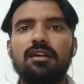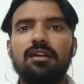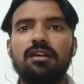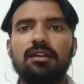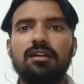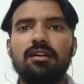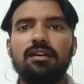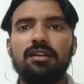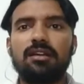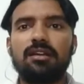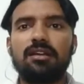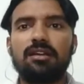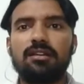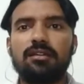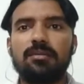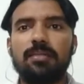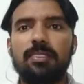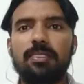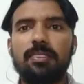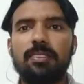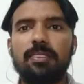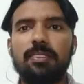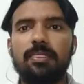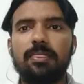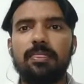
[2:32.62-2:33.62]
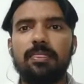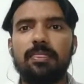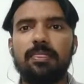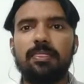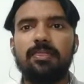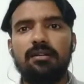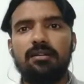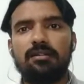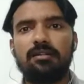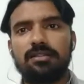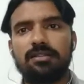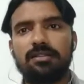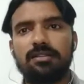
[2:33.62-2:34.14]
in
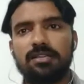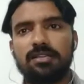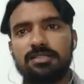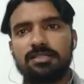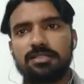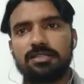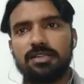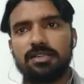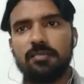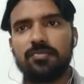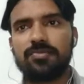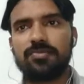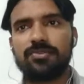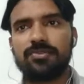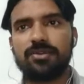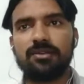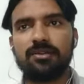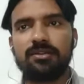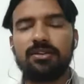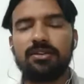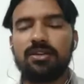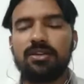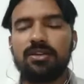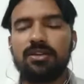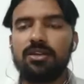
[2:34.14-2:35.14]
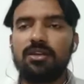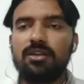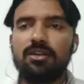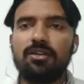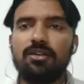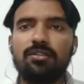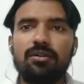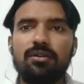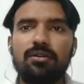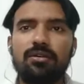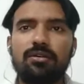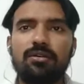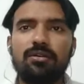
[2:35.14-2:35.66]
description.
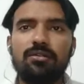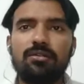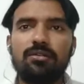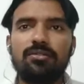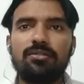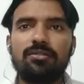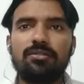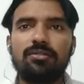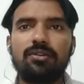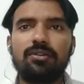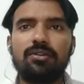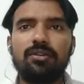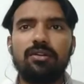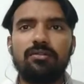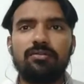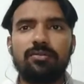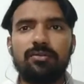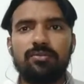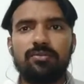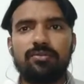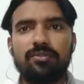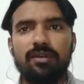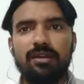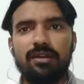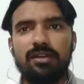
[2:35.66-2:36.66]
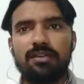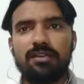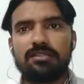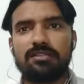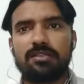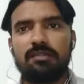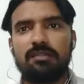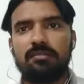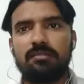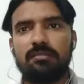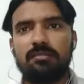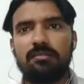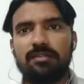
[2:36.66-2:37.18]
So if you send us a
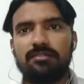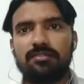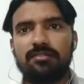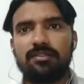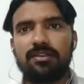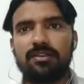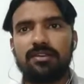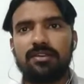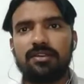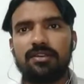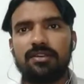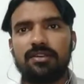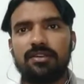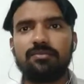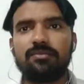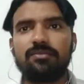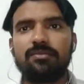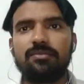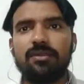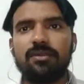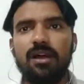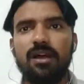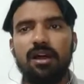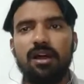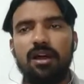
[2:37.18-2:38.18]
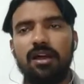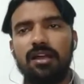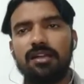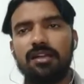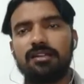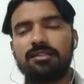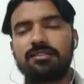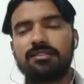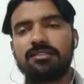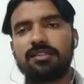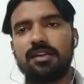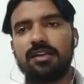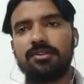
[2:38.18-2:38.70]
message, I'll
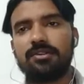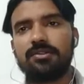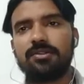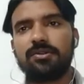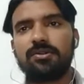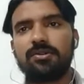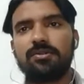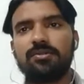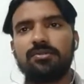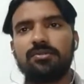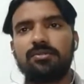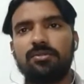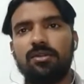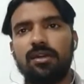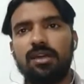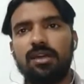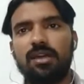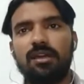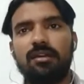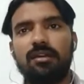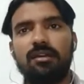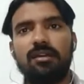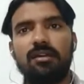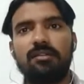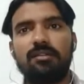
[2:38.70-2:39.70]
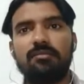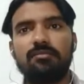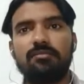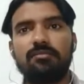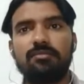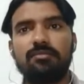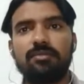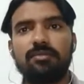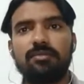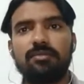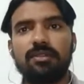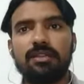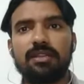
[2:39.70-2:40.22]
send you a
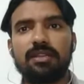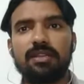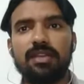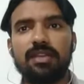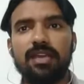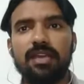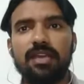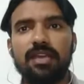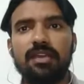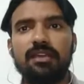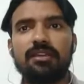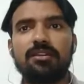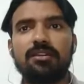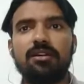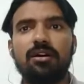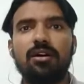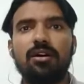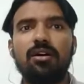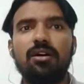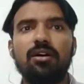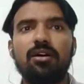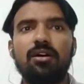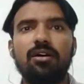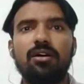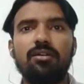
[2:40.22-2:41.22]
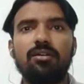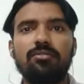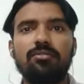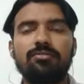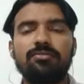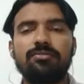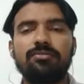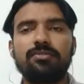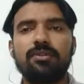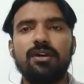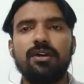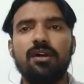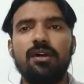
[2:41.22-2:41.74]
link of
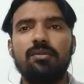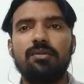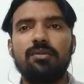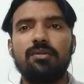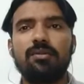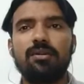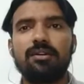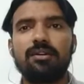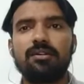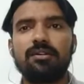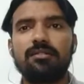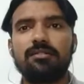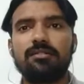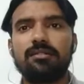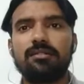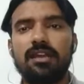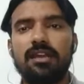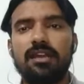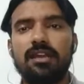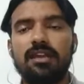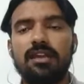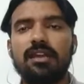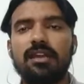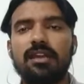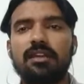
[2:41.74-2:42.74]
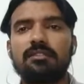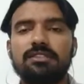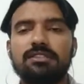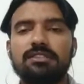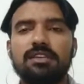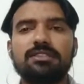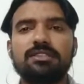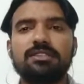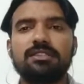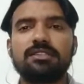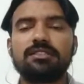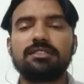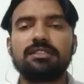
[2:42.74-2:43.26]
our daily
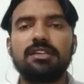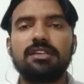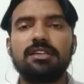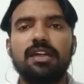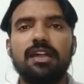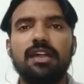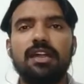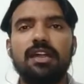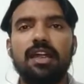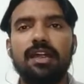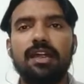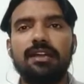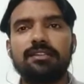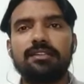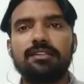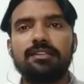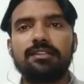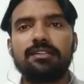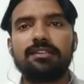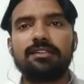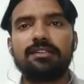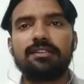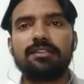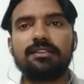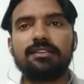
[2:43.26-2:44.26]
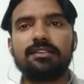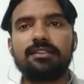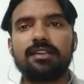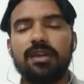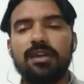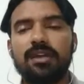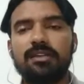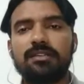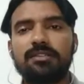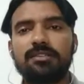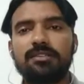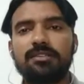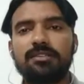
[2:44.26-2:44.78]
conversation, and then you
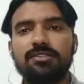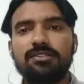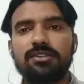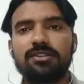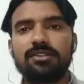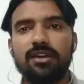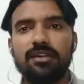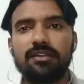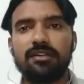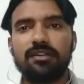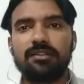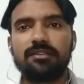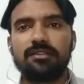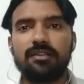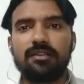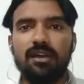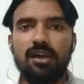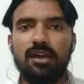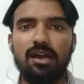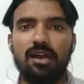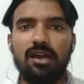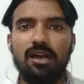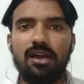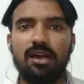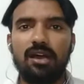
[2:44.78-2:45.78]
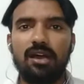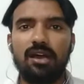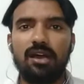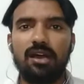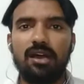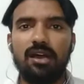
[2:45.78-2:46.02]
can join our